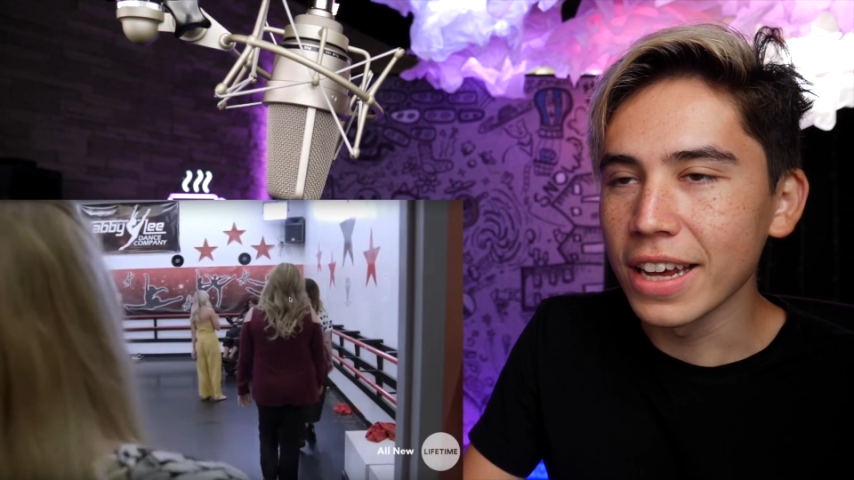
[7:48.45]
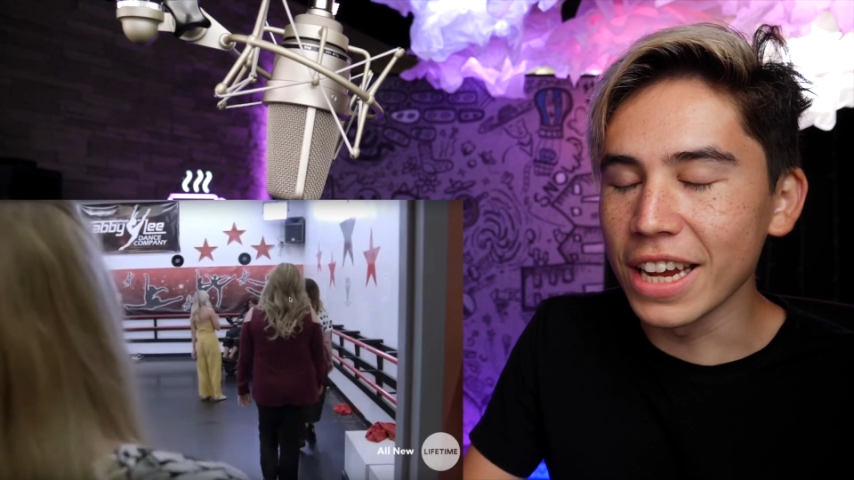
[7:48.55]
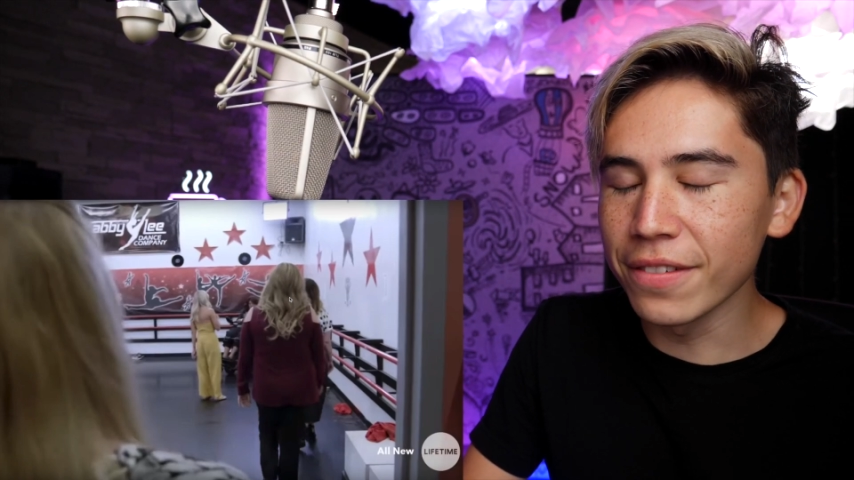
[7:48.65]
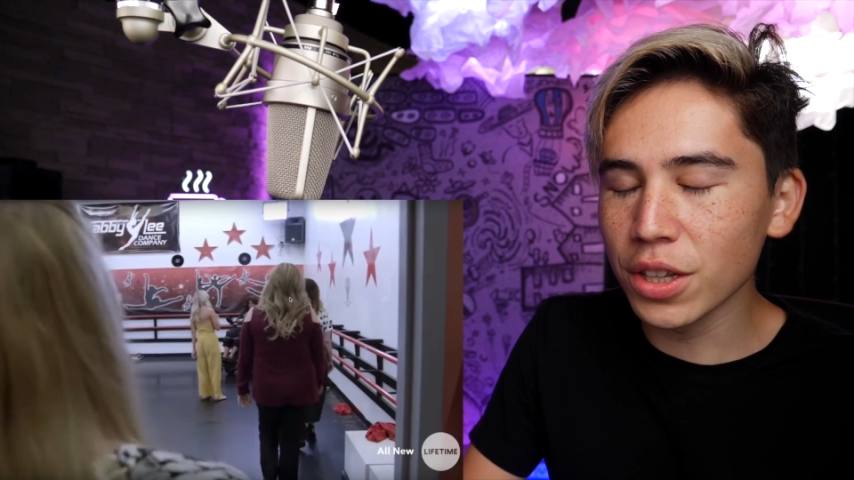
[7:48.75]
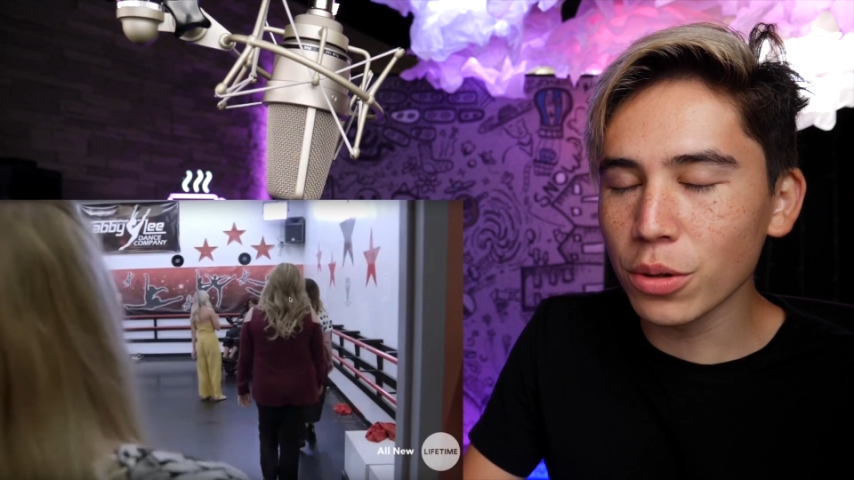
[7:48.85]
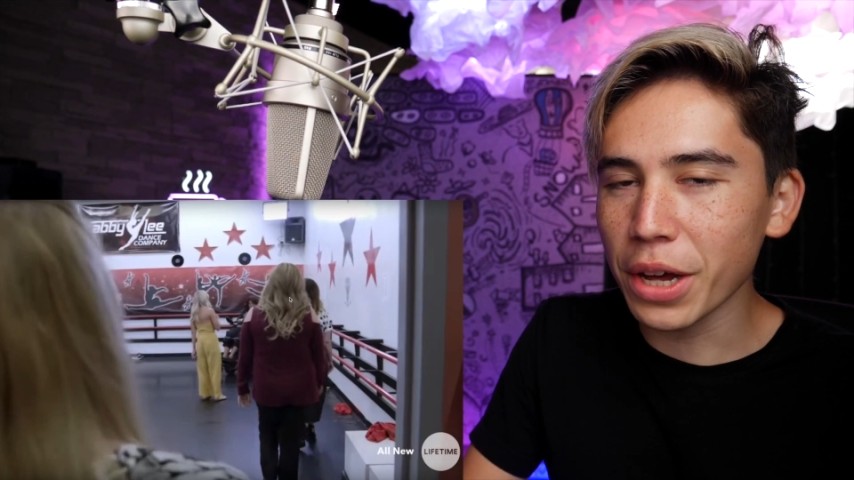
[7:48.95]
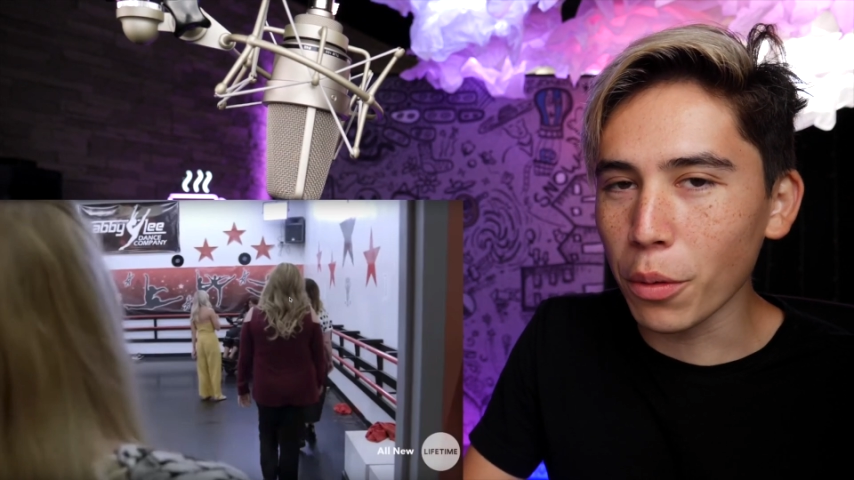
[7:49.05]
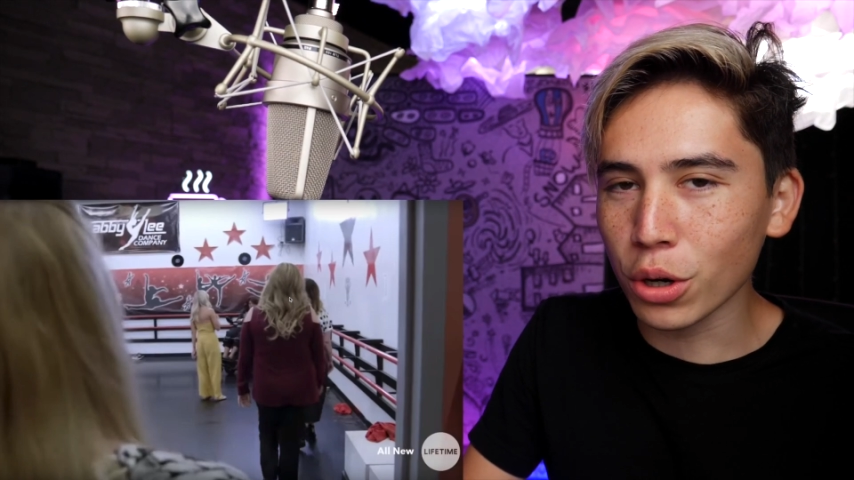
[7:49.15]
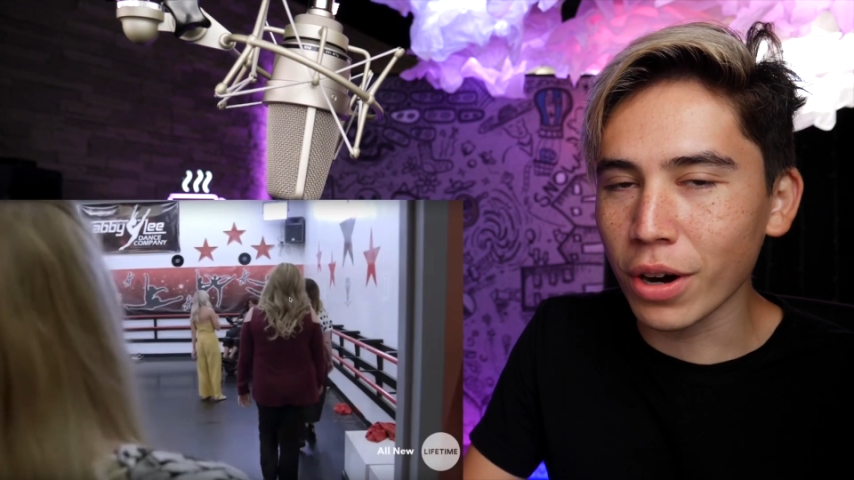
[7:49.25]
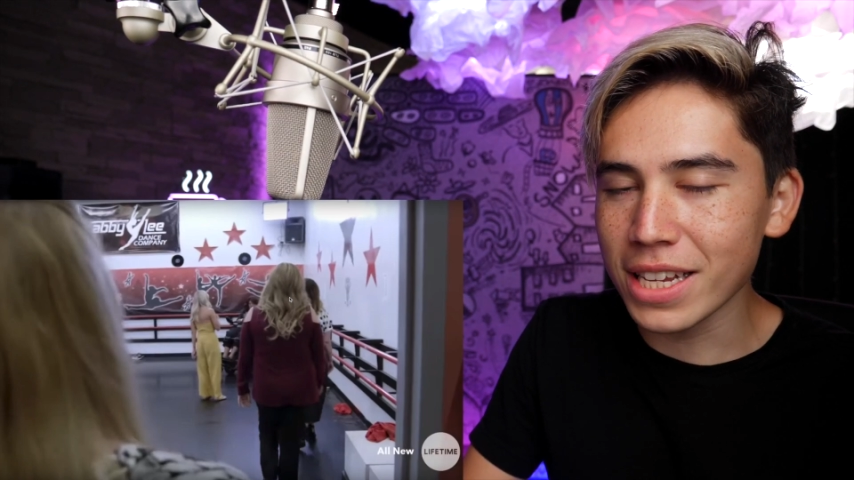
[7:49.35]
even though they
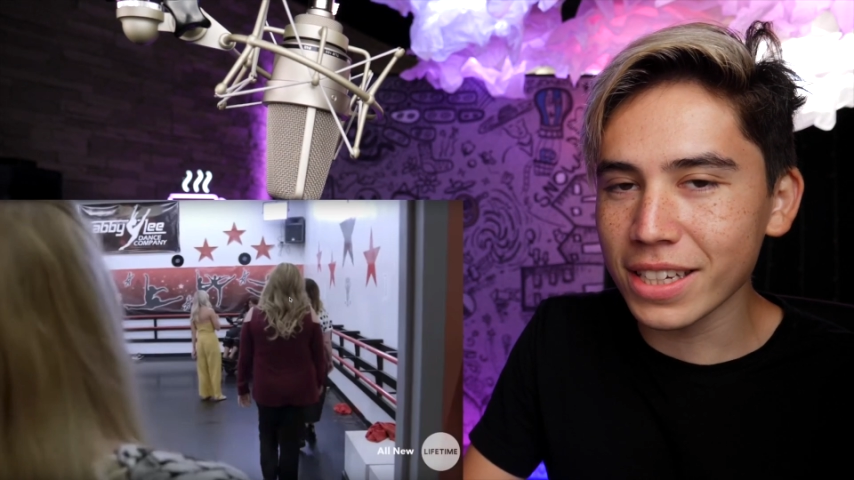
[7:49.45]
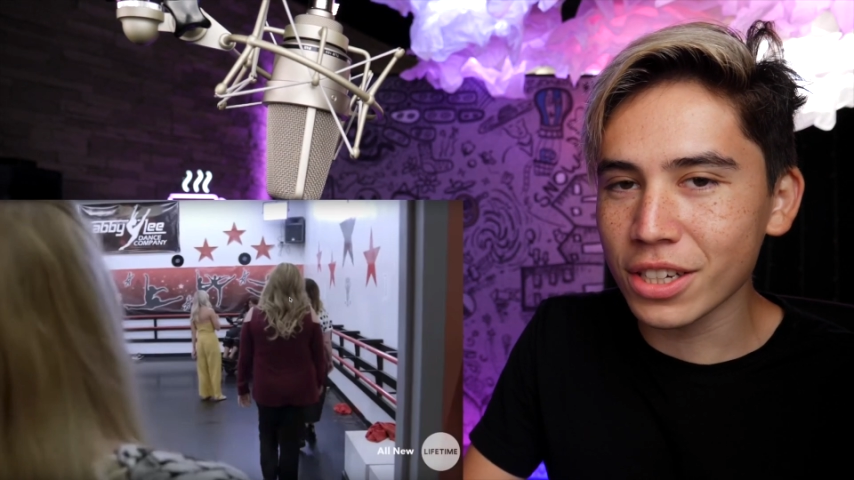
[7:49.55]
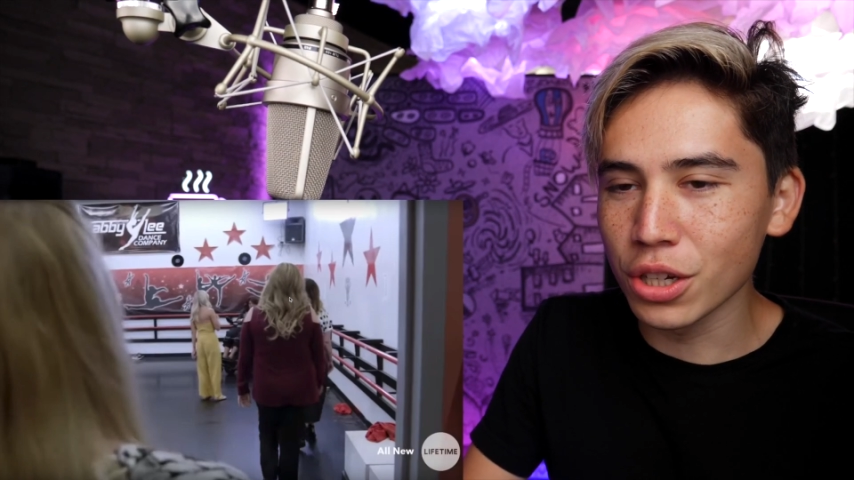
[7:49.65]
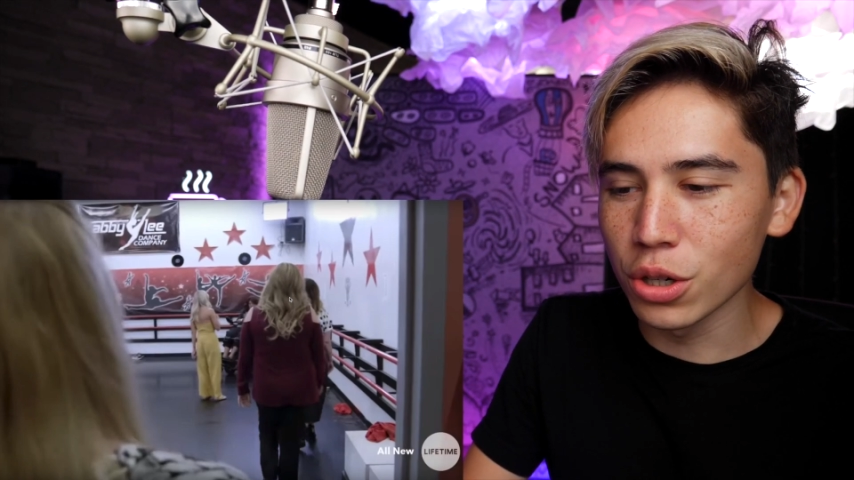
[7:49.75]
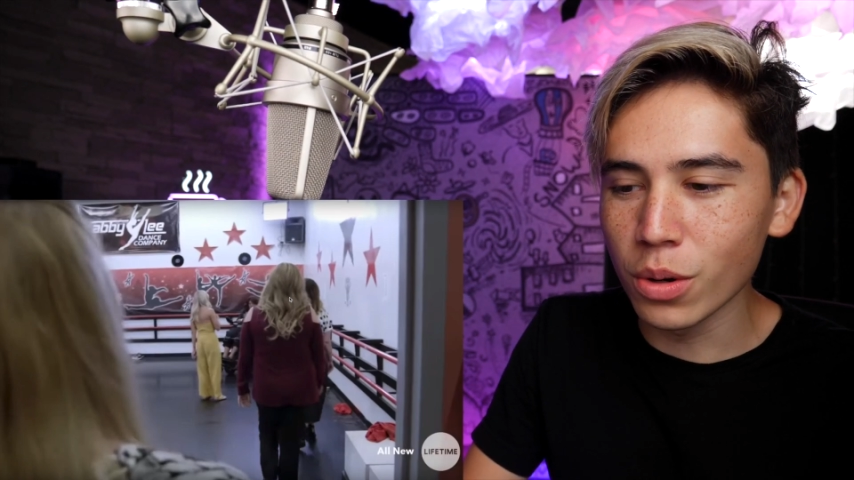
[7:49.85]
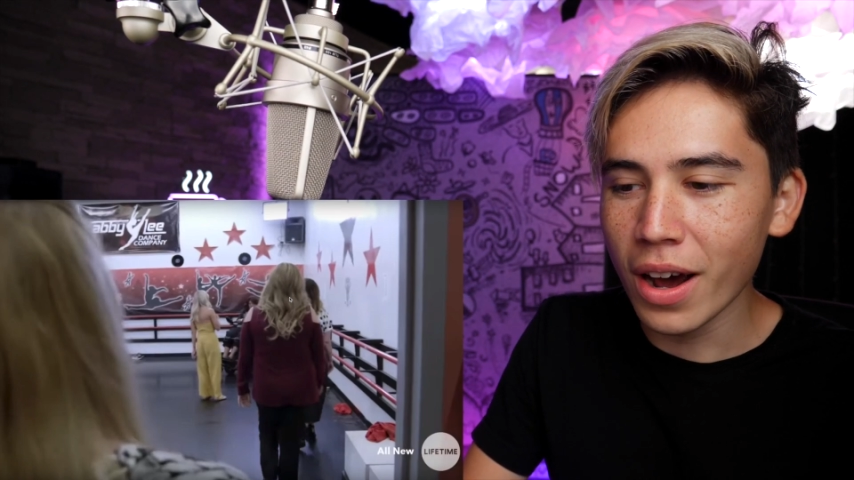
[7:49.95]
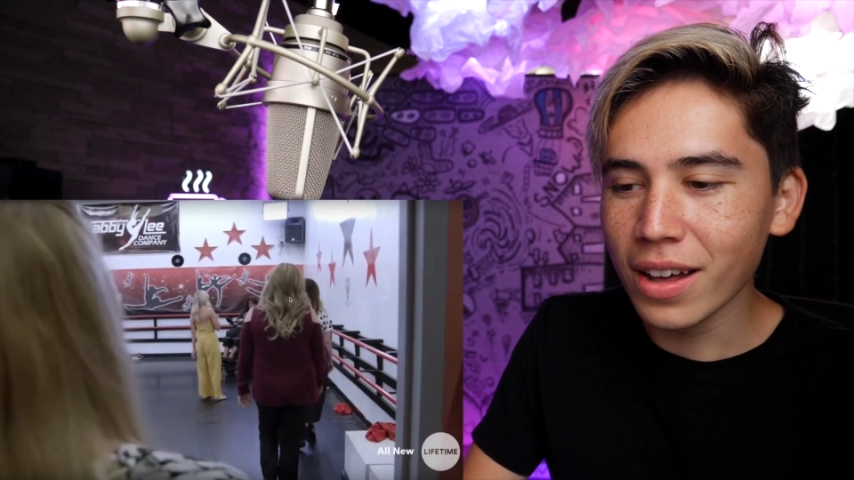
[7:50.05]
were crazy too,